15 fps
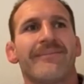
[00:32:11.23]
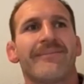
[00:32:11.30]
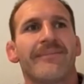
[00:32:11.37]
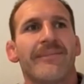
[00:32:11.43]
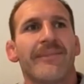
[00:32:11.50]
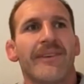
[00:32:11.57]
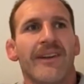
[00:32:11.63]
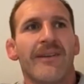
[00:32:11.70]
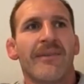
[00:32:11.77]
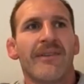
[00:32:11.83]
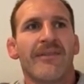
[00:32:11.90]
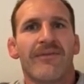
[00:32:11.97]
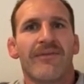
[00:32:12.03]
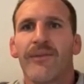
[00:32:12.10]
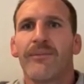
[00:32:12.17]

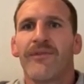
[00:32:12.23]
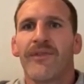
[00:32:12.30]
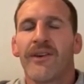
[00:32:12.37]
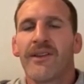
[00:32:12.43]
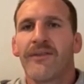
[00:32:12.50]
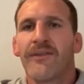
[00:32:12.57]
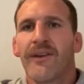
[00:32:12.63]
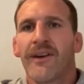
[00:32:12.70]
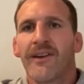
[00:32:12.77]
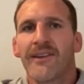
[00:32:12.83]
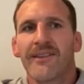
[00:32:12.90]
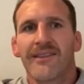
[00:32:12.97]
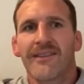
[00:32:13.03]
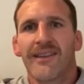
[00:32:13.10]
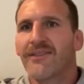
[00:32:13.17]
be purely
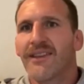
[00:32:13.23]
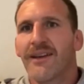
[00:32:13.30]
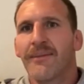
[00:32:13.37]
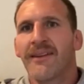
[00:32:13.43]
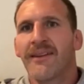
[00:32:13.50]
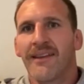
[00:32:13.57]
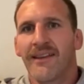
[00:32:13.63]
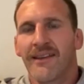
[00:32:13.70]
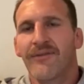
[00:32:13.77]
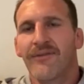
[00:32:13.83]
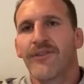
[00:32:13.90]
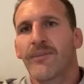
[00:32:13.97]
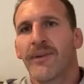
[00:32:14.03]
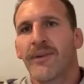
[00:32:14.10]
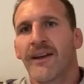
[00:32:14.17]
focused. Have something that you can
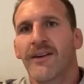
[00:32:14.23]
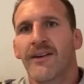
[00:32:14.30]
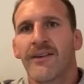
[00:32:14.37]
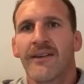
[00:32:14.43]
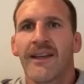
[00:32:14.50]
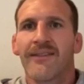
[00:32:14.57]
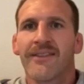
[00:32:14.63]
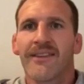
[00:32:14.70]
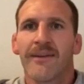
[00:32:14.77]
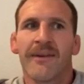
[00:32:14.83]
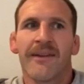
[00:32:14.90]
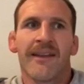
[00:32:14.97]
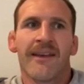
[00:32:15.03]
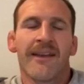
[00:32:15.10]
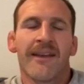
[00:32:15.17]
fall back on. Have
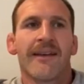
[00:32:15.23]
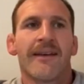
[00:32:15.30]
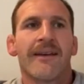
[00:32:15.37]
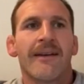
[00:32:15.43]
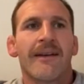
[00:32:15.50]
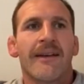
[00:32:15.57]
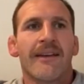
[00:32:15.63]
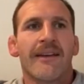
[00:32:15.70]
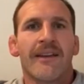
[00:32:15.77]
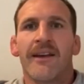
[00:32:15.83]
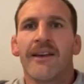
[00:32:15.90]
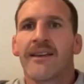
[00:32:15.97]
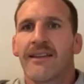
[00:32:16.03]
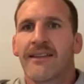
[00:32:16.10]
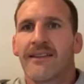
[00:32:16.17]
something that,
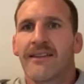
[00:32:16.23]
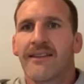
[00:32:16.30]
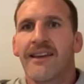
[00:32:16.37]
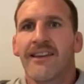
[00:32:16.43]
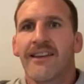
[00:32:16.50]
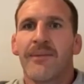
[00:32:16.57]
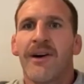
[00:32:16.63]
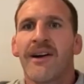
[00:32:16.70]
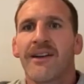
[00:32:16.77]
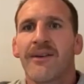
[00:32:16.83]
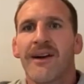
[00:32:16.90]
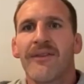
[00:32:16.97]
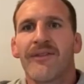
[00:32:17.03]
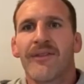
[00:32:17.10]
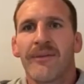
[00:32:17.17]
can take your mind
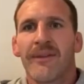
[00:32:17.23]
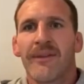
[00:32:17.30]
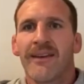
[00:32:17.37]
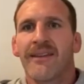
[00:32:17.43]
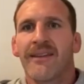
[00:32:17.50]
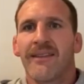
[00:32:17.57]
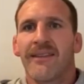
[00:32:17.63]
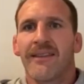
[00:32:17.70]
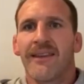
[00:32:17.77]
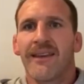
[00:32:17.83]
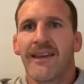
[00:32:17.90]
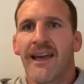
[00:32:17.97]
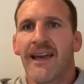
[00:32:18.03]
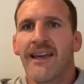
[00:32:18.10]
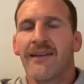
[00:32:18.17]
away from the
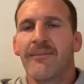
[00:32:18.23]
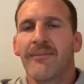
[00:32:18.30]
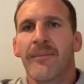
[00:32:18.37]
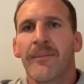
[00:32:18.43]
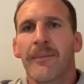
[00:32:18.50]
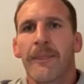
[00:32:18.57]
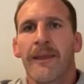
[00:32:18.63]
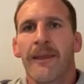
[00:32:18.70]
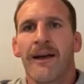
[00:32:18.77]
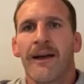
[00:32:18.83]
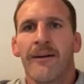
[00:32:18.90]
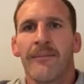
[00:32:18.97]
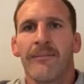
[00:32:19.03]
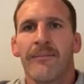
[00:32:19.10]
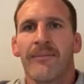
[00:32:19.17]
game,
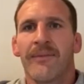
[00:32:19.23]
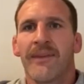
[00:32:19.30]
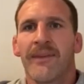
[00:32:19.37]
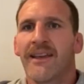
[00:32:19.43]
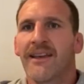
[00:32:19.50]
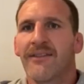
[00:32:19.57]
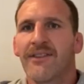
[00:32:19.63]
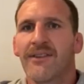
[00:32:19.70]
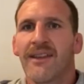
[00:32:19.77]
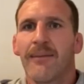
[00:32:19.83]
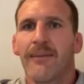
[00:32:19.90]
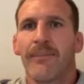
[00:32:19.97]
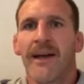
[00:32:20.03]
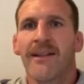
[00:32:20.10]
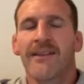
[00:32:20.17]
that gives you
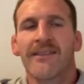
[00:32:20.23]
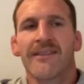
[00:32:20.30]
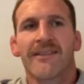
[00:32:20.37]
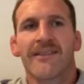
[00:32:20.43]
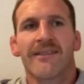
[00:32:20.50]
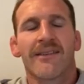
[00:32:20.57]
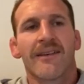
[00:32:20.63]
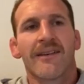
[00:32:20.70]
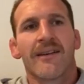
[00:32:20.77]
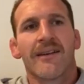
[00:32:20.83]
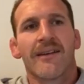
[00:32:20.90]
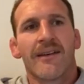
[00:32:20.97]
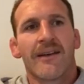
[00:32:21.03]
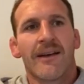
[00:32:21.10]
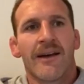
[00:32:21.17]
that balance,
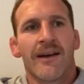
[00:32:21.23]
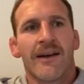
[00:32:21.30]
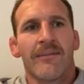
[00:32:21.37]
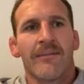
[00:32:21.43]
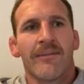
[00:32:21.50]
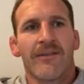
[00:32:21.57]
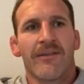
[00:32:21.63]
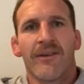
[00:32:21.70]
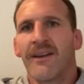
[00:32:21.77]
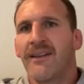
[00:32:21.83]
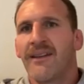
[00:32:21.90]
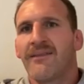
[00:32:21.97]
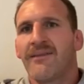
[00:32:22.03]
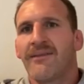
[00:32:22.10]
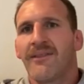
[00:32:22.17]
that
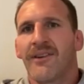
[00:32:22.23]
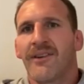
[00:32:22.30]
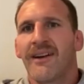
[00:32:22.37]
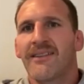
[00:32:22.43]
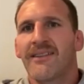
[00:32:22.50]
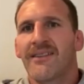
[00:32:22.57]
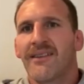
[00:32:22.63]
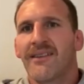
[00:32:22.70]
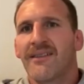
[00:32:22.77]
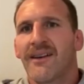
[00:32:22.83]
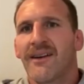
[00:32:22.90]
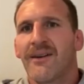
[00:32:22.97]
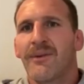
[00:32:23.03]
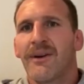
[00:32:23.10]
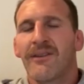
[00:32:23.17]
really creates a
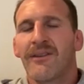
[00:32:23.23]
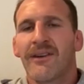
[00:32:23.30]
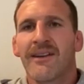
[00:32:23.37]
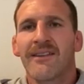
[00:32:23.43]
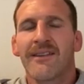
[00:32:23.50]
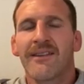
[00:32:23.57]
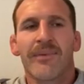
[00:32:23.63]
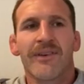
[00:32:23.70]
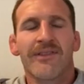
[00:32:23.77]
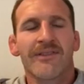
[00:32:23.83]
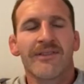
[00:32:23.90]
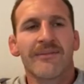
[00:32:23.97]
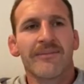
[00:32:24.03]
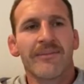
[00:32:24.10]
well-rounded person.